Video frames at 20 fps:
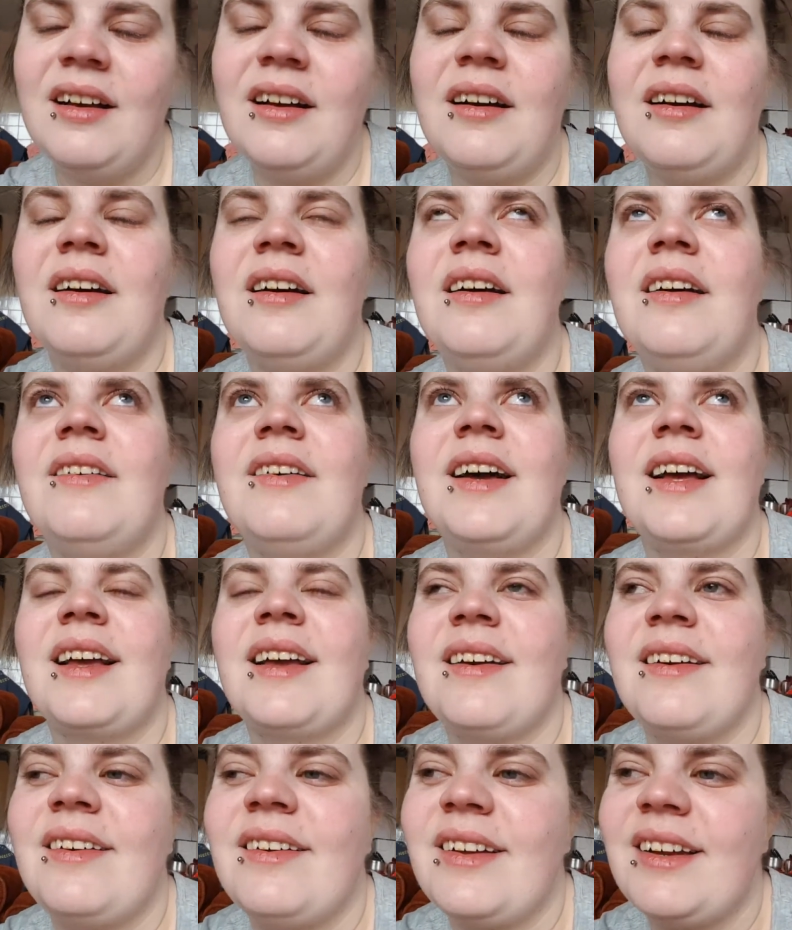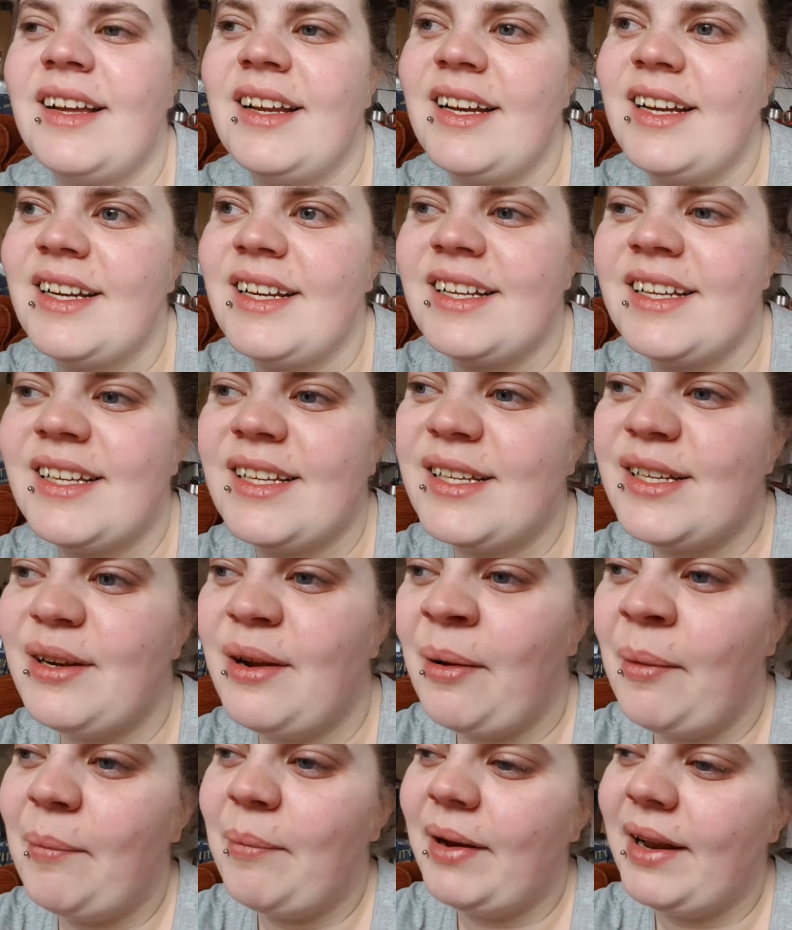oh my god, I need to
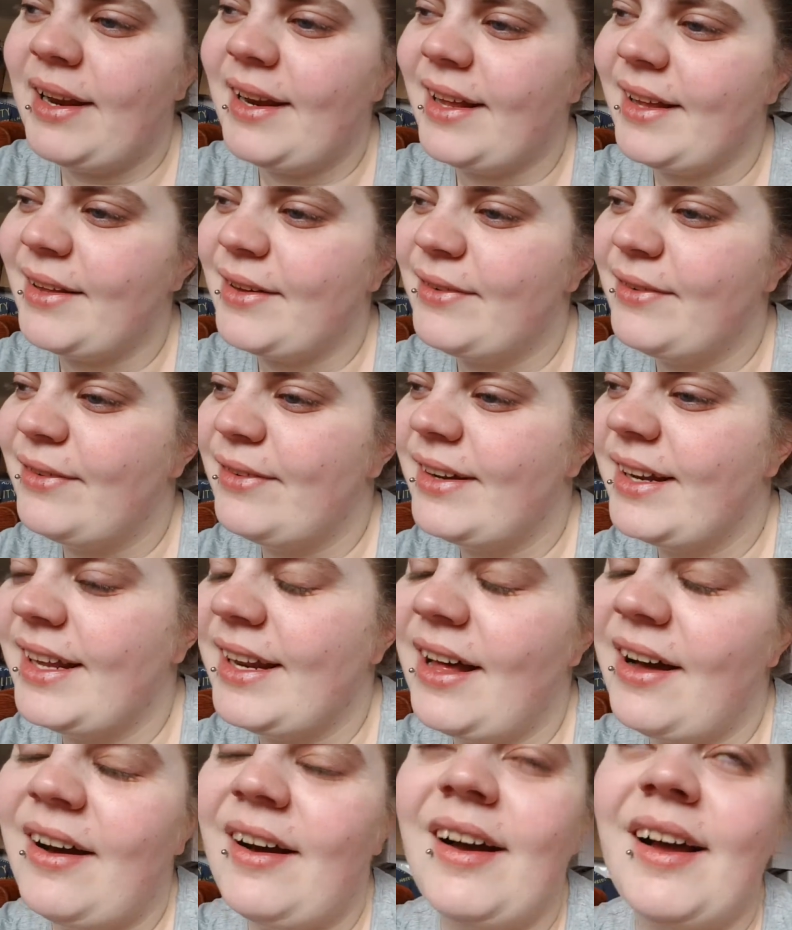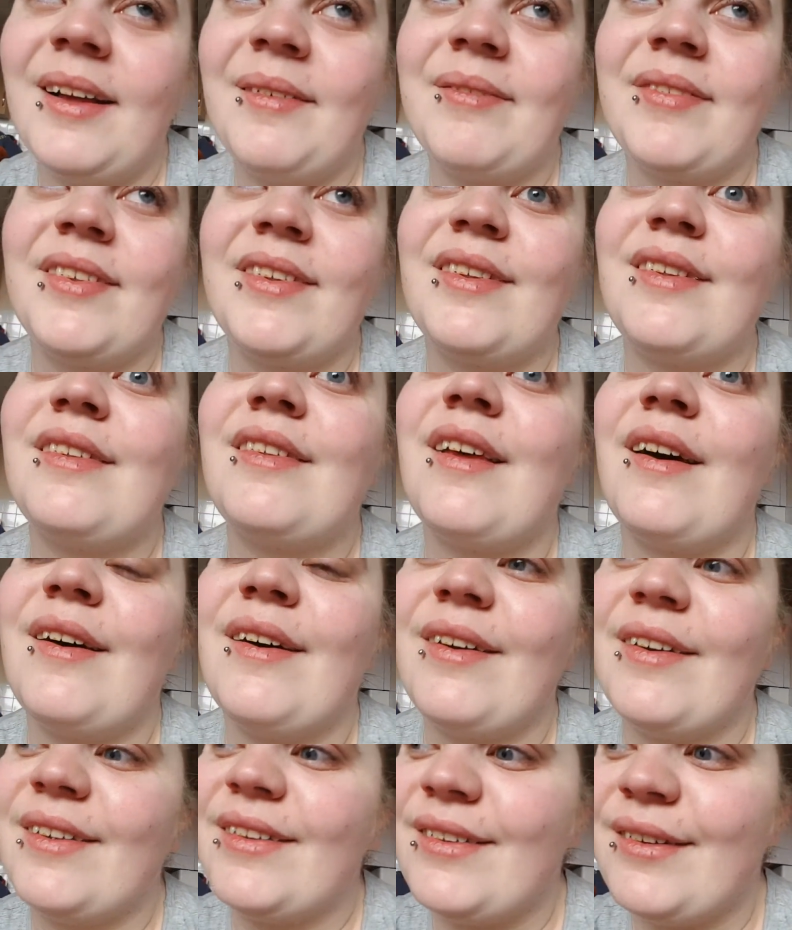stop bloody yawning. I'm
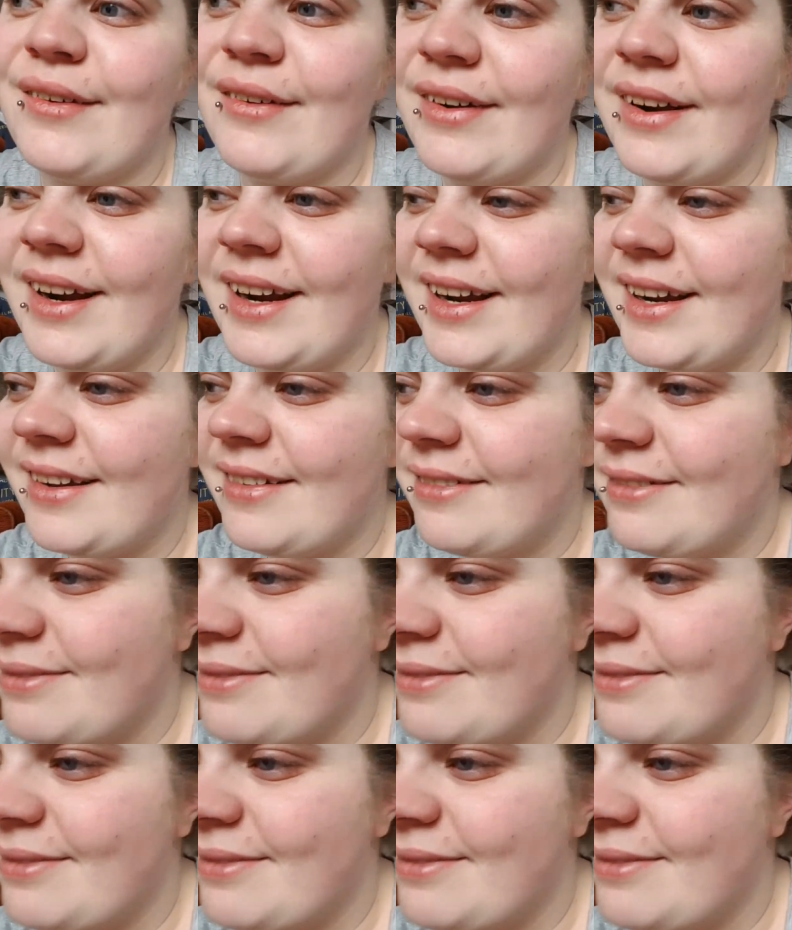so sorry.